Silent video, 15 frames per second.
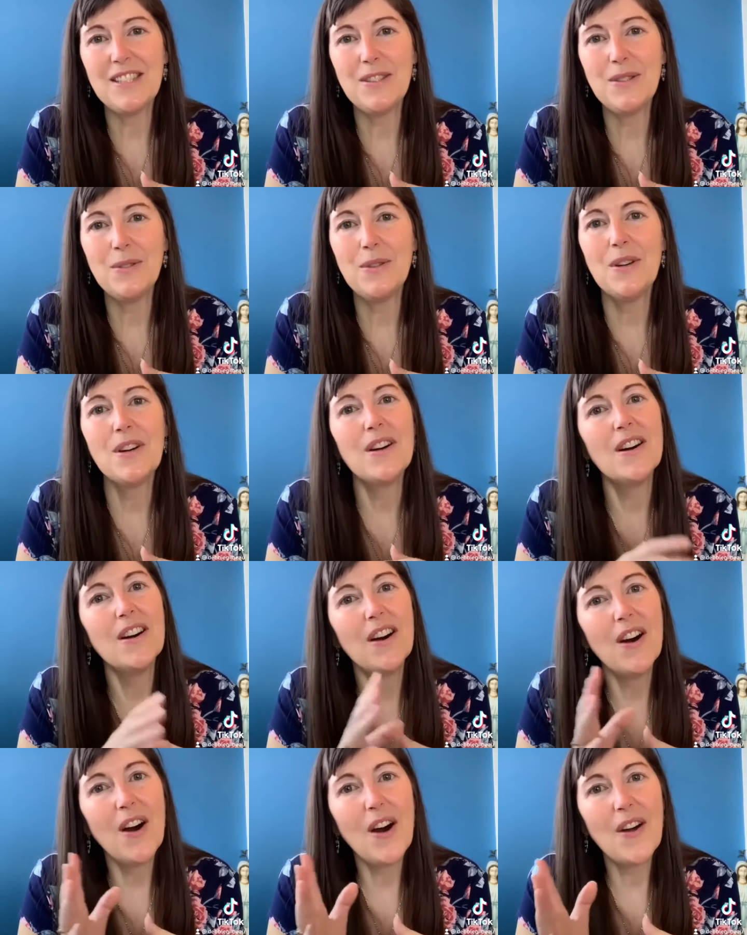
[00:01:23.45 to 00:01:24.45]
you
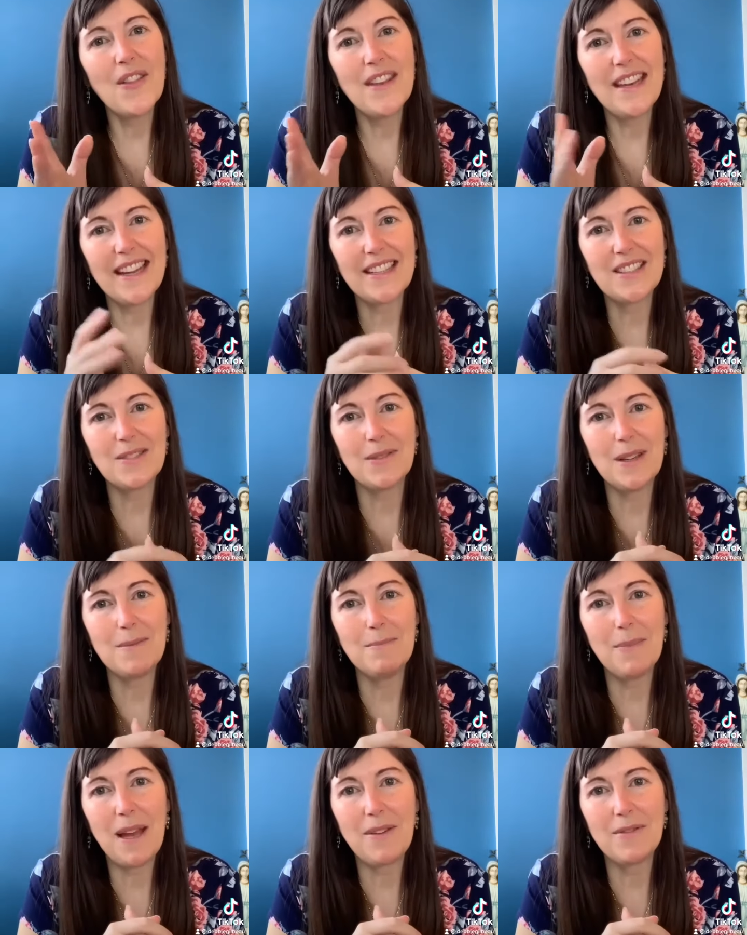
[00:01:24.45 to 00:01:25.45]
on the next
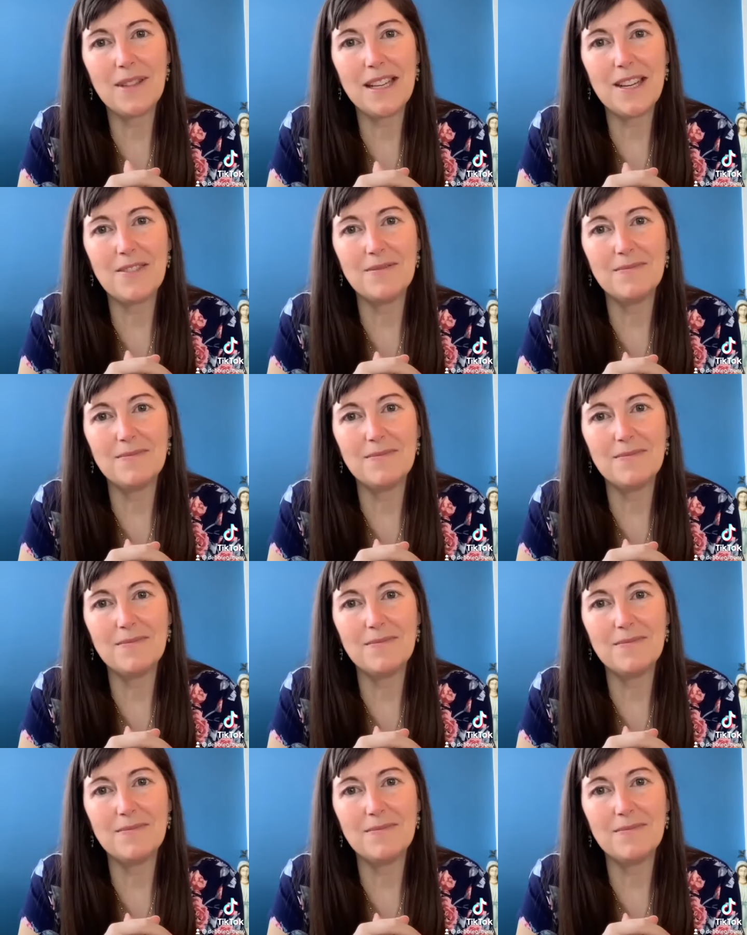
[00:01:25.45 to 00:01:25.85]
one. Bye for now.